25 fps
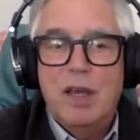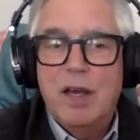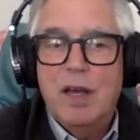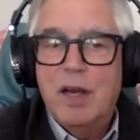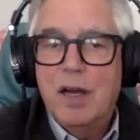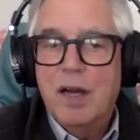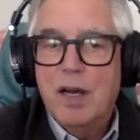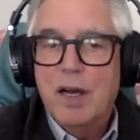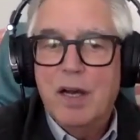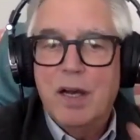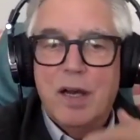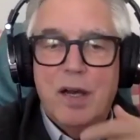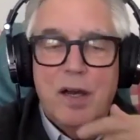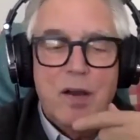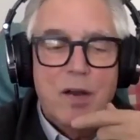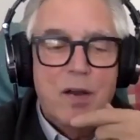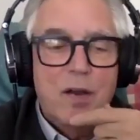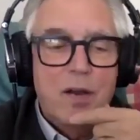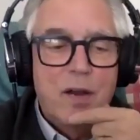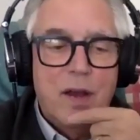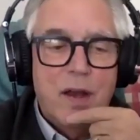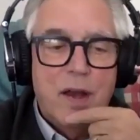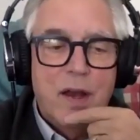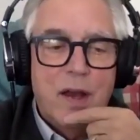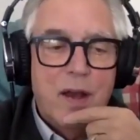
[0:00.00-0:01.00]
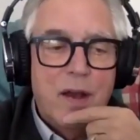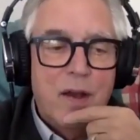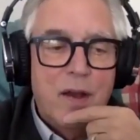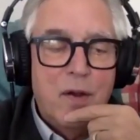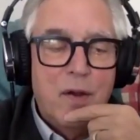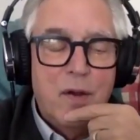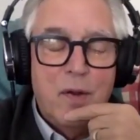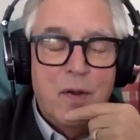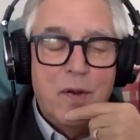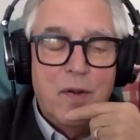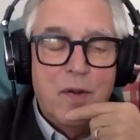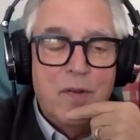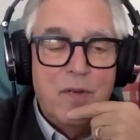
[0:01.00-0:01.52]
Uh,
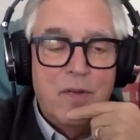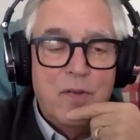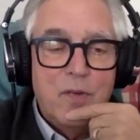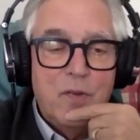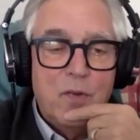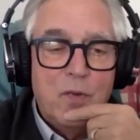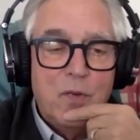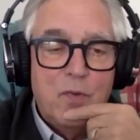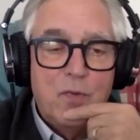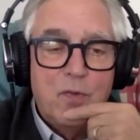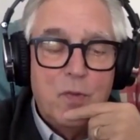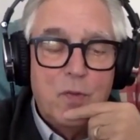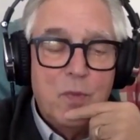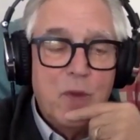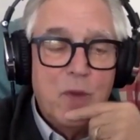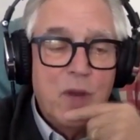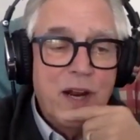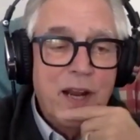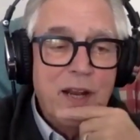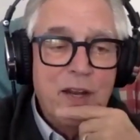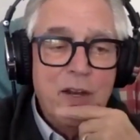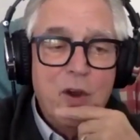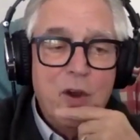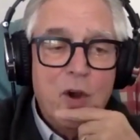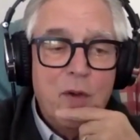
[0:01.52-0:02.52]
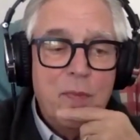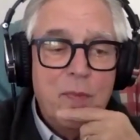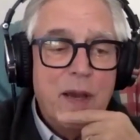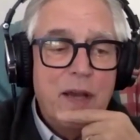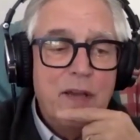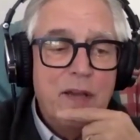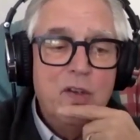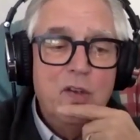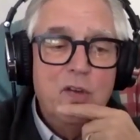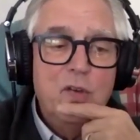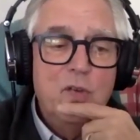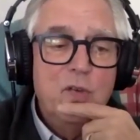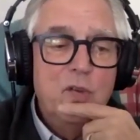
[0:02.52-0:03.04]
from what I know
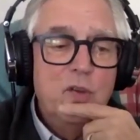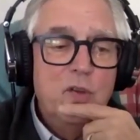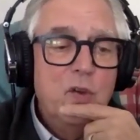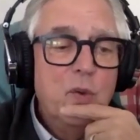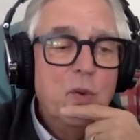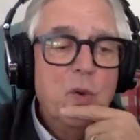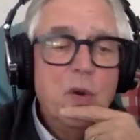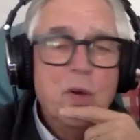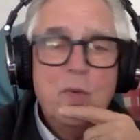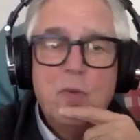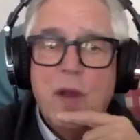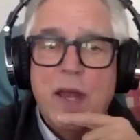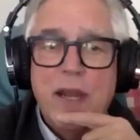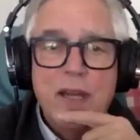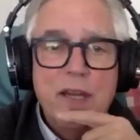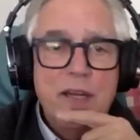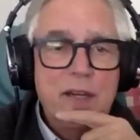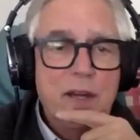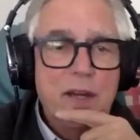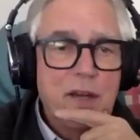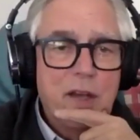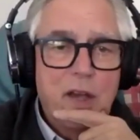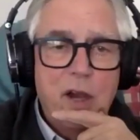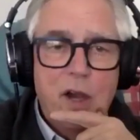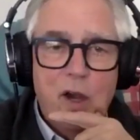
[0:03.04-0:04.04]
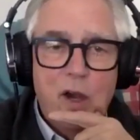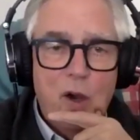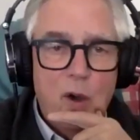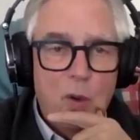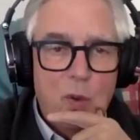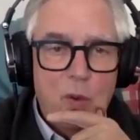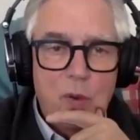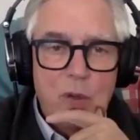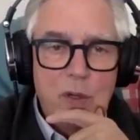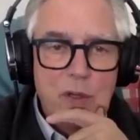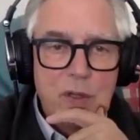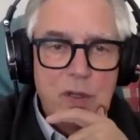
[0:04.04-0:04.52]
about you, you were ready to go.